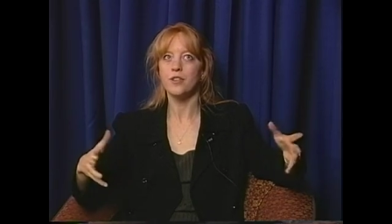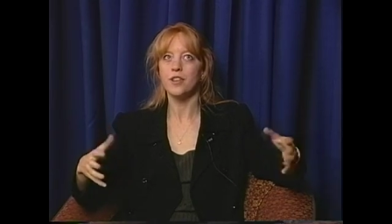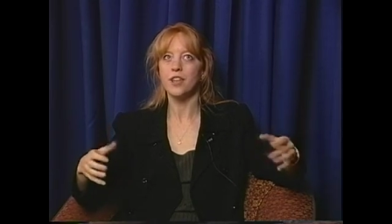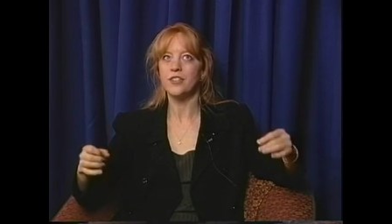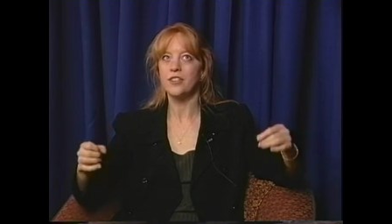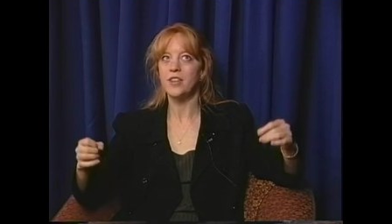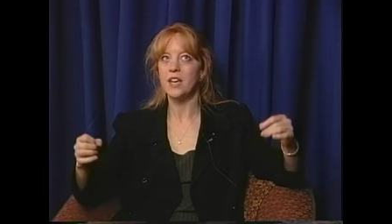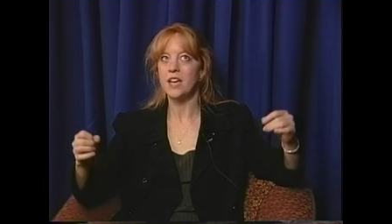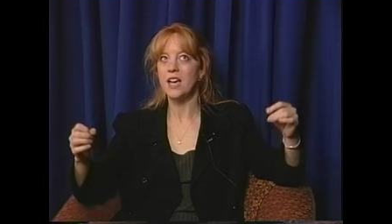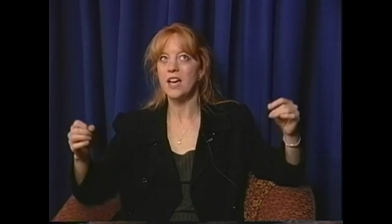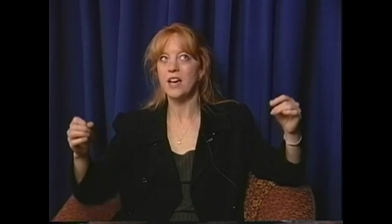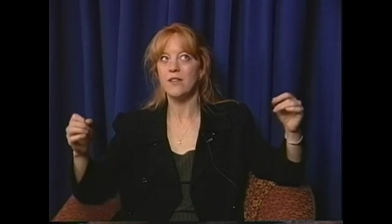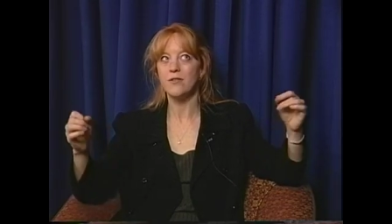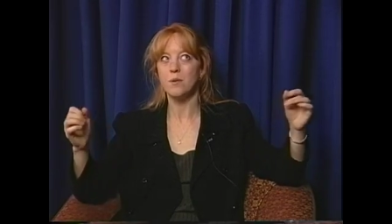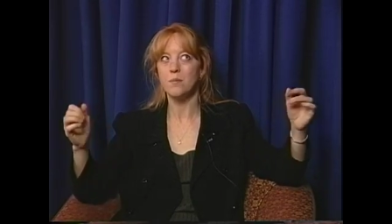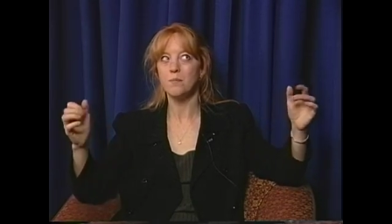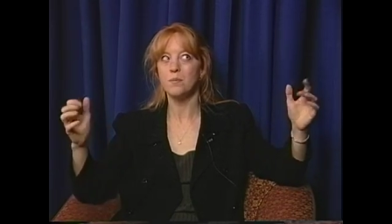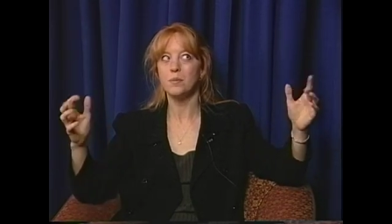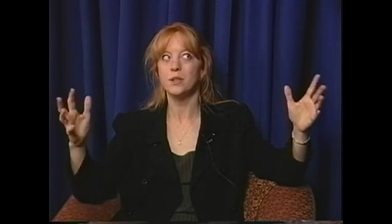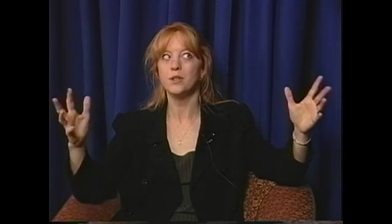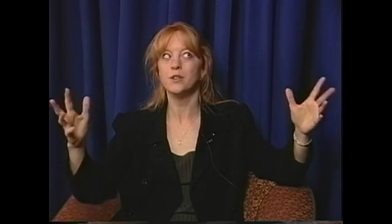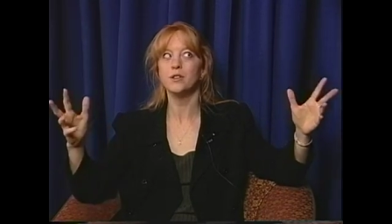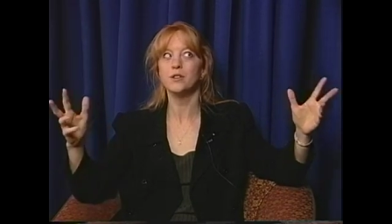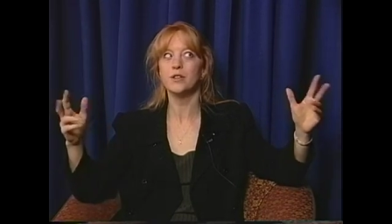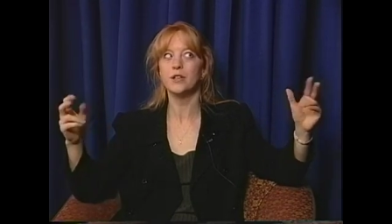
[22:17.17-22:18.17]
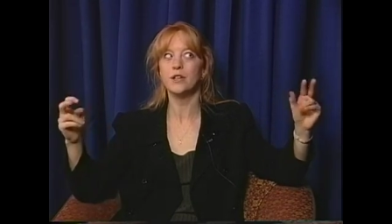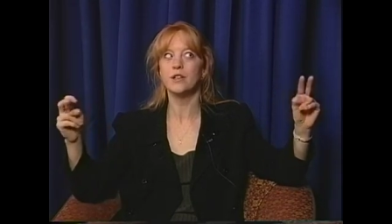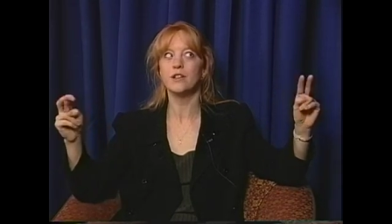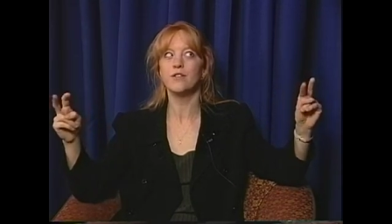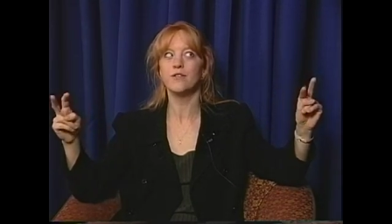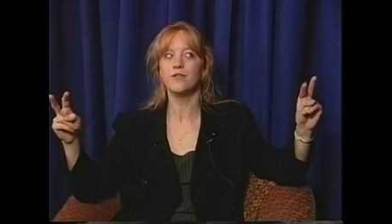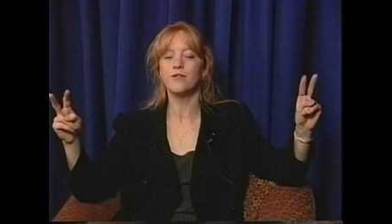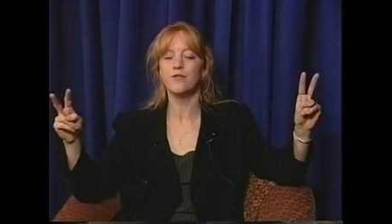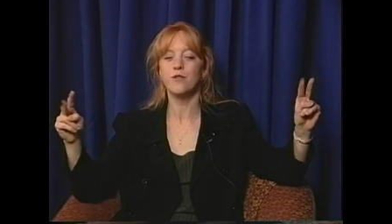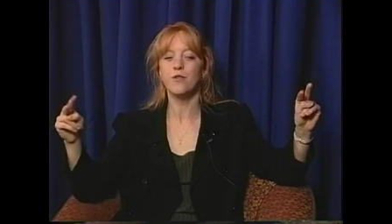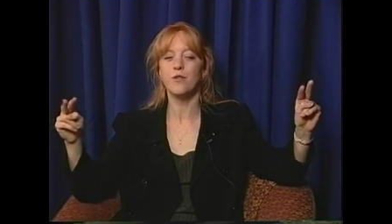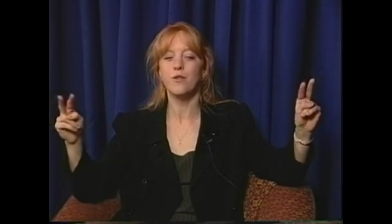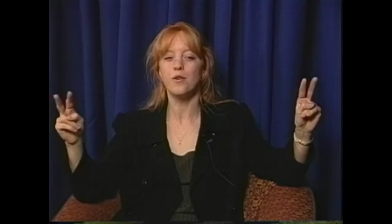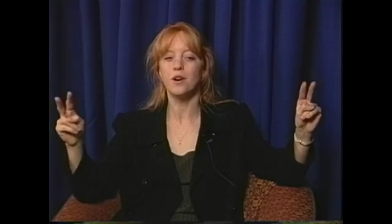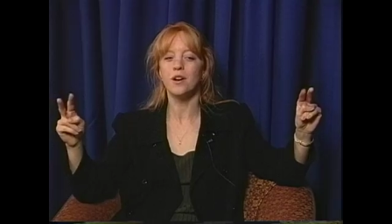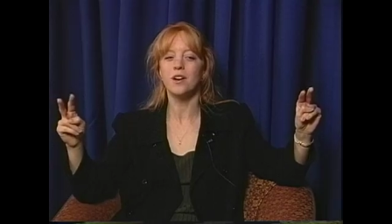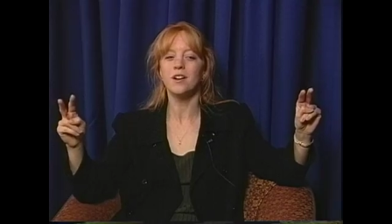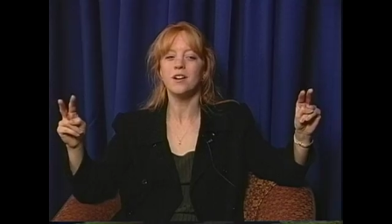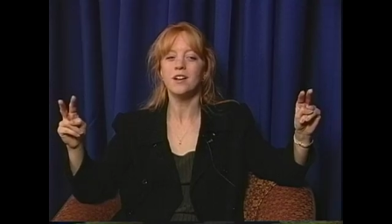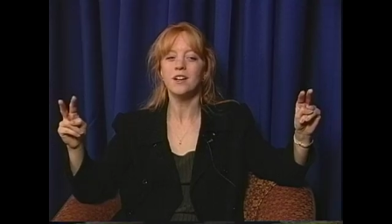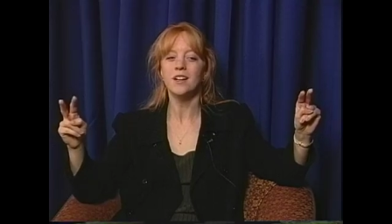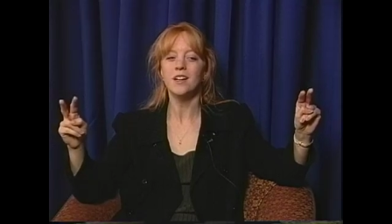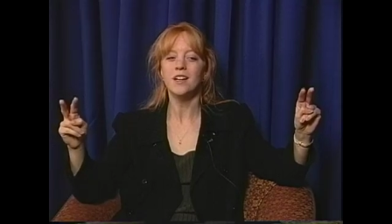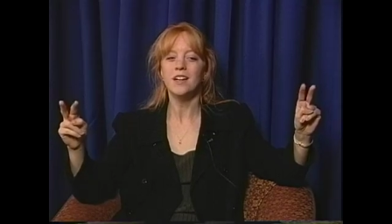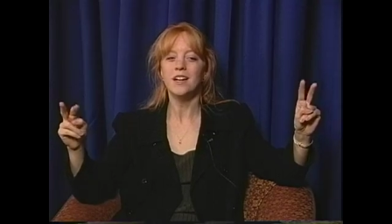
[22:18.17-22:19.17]
that they have a building
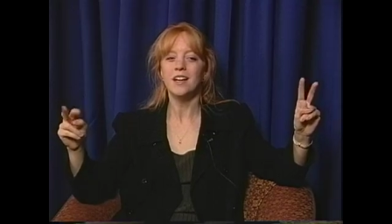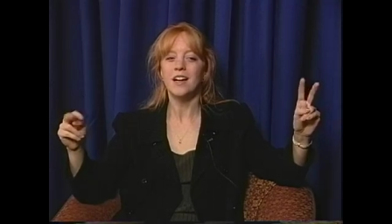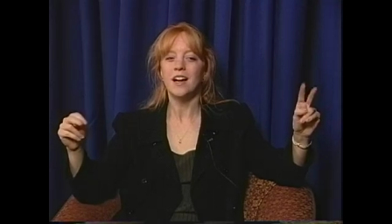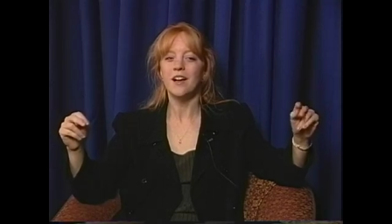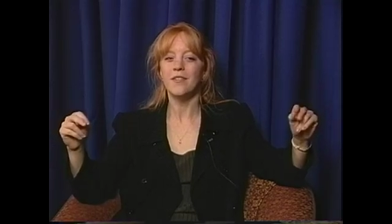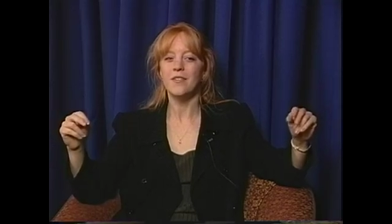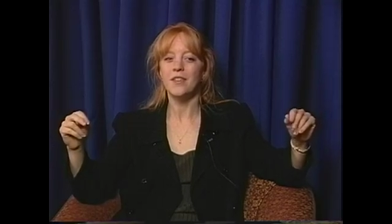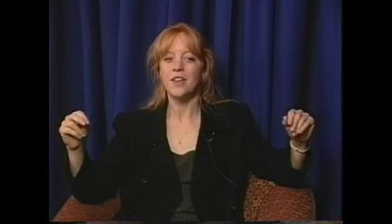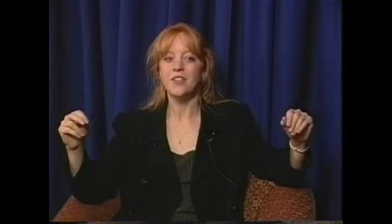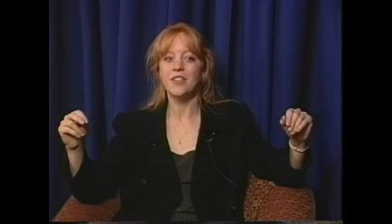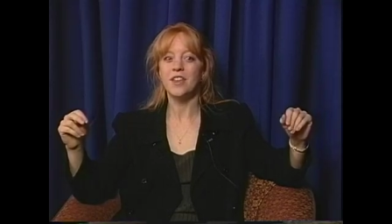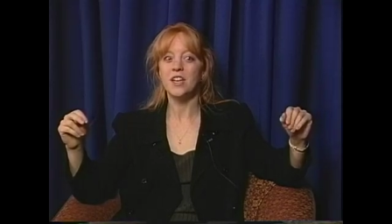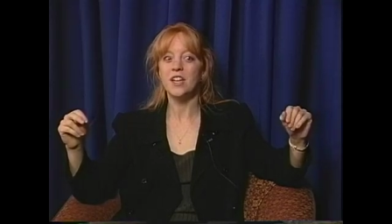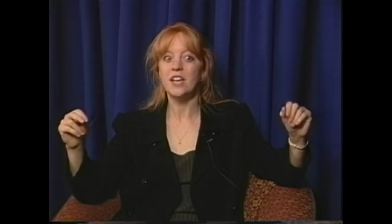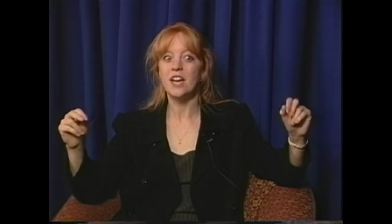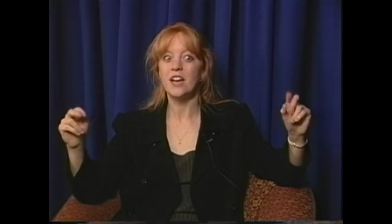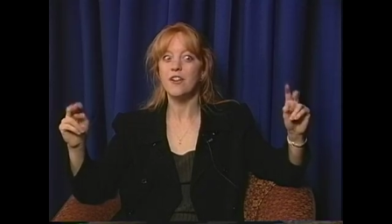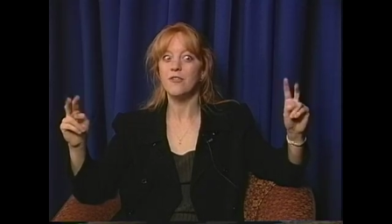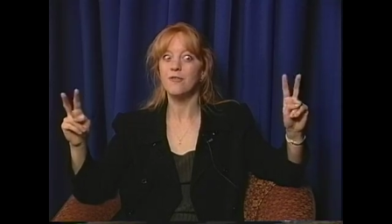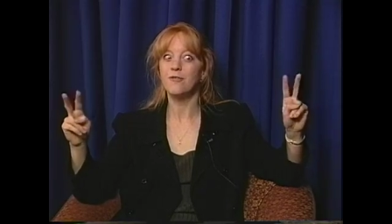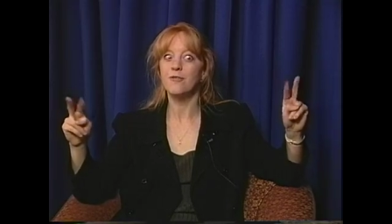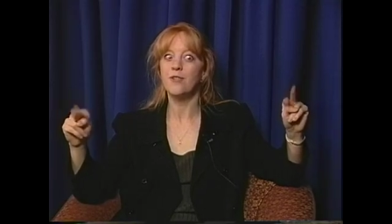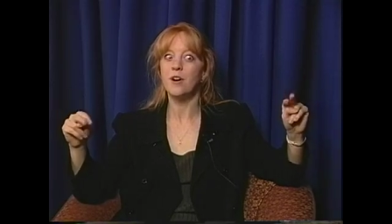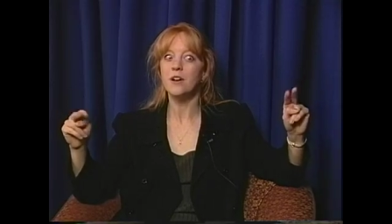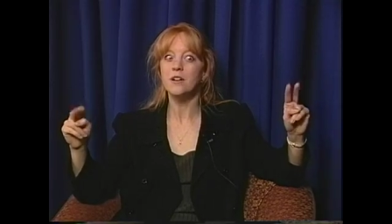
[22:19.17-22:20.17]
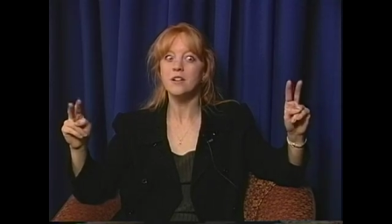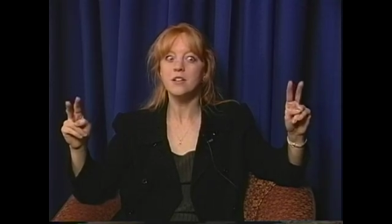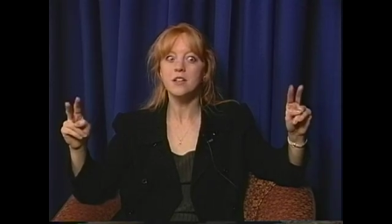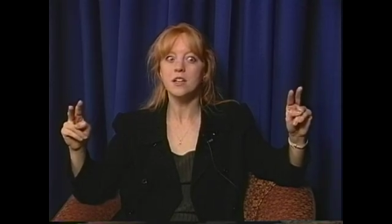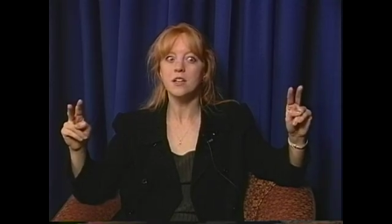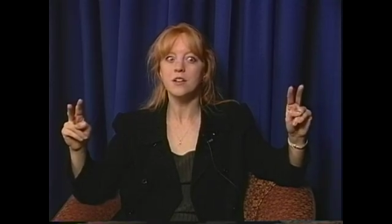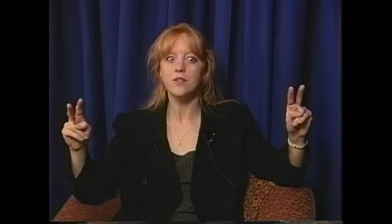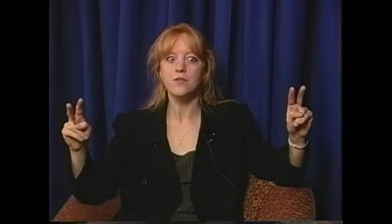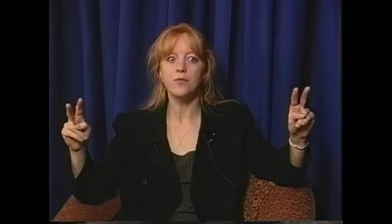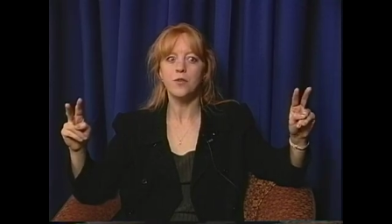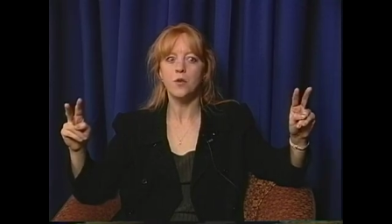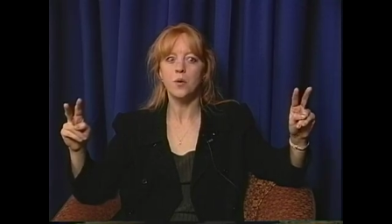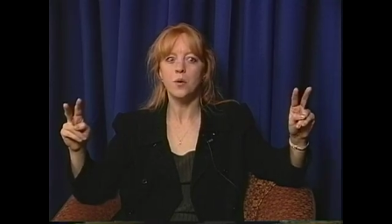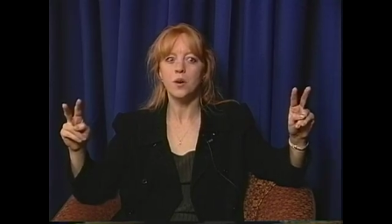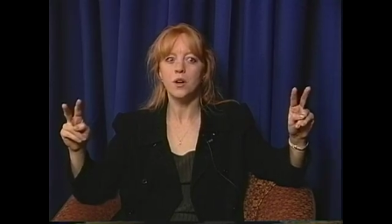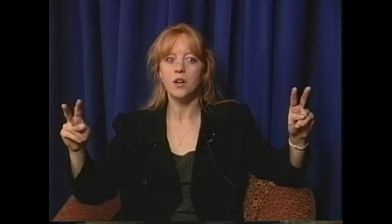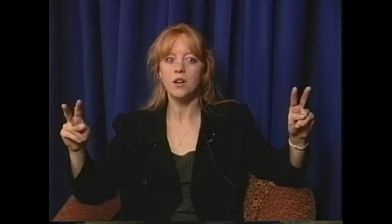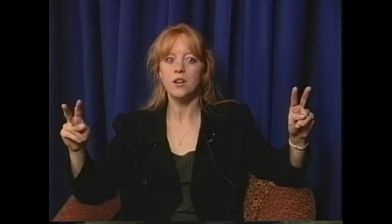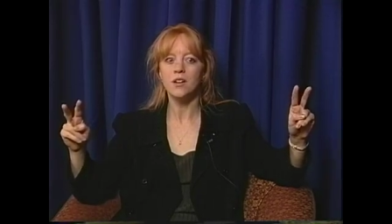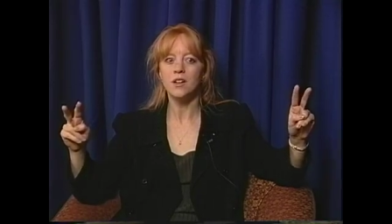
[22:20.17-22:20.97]
for, and that they get funding for.